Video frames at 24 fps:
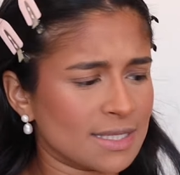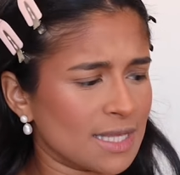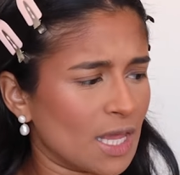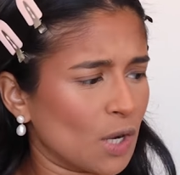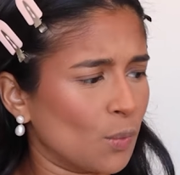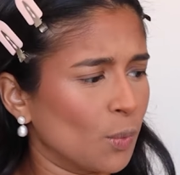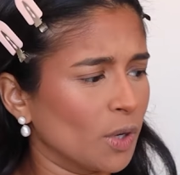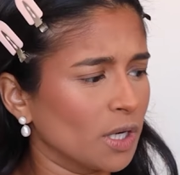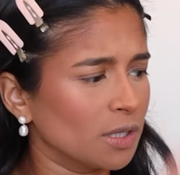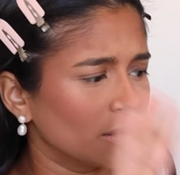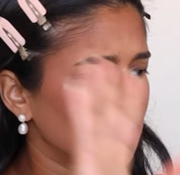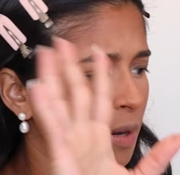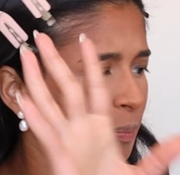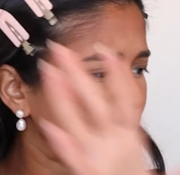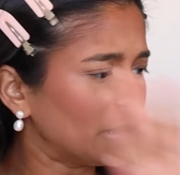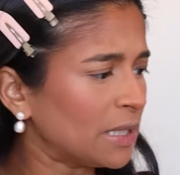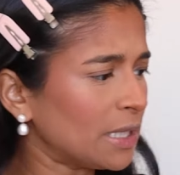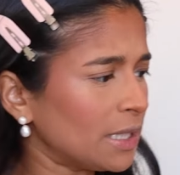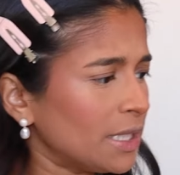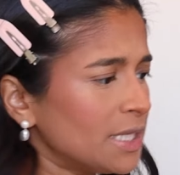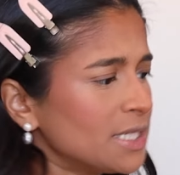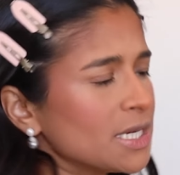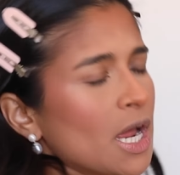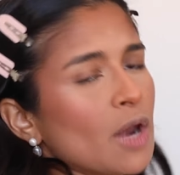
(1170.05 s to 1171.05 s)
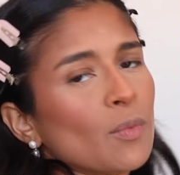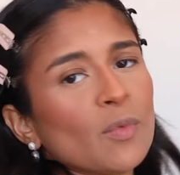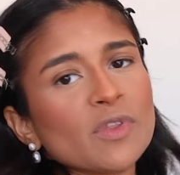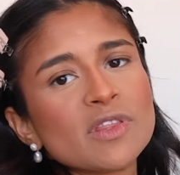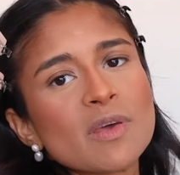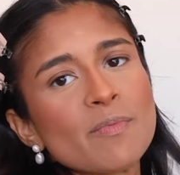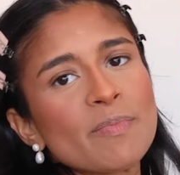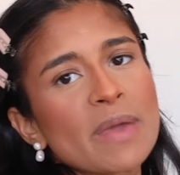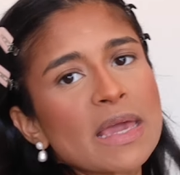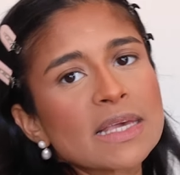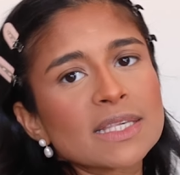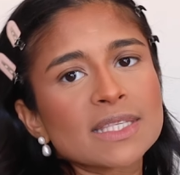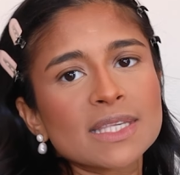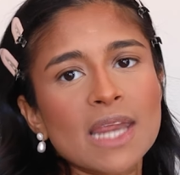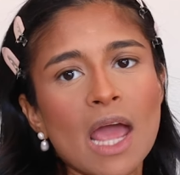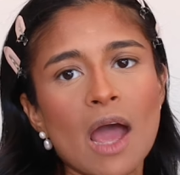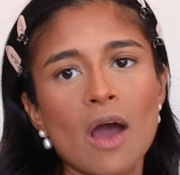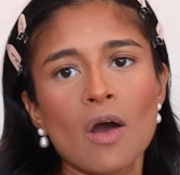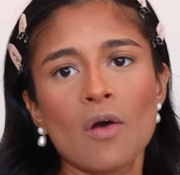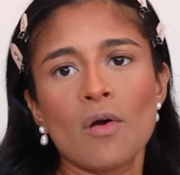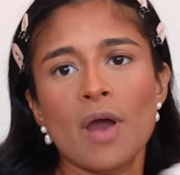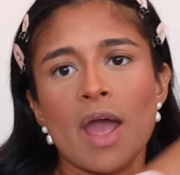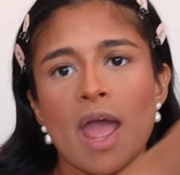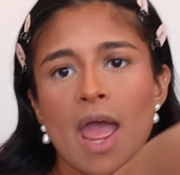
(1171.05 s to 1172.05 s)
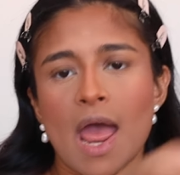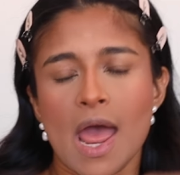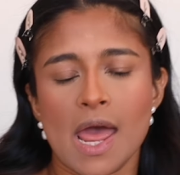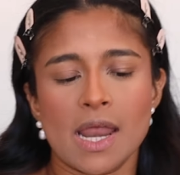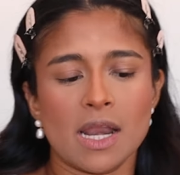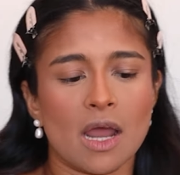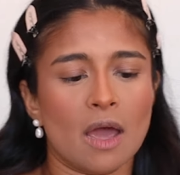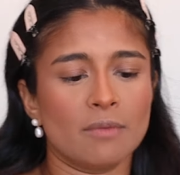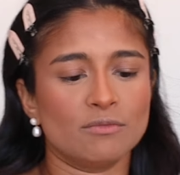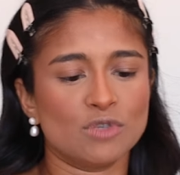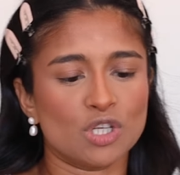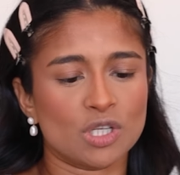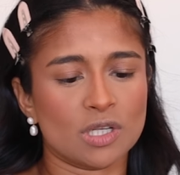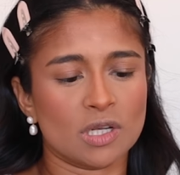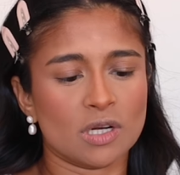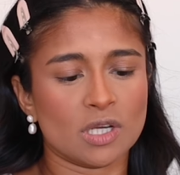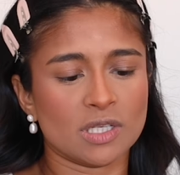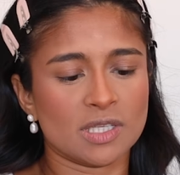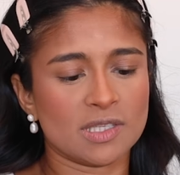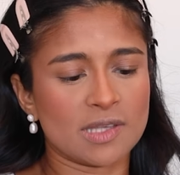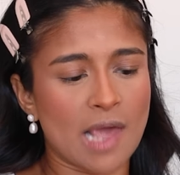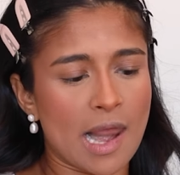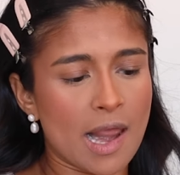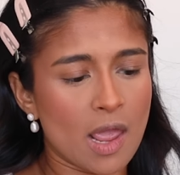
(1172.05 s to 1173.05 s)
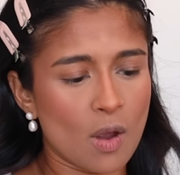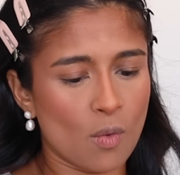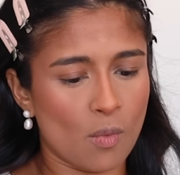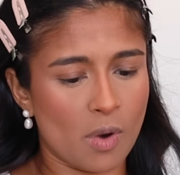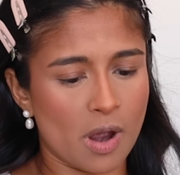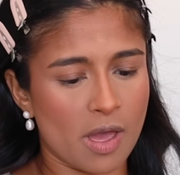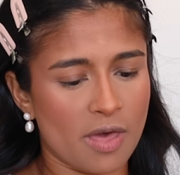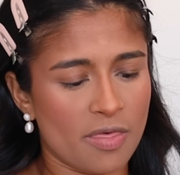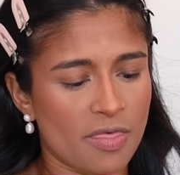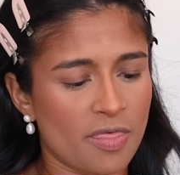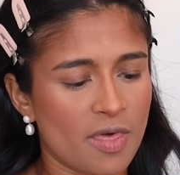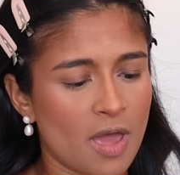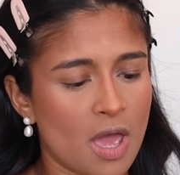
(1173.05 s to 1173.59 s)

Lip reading: Like we're completely done with the base now, and I'm just gonna set it with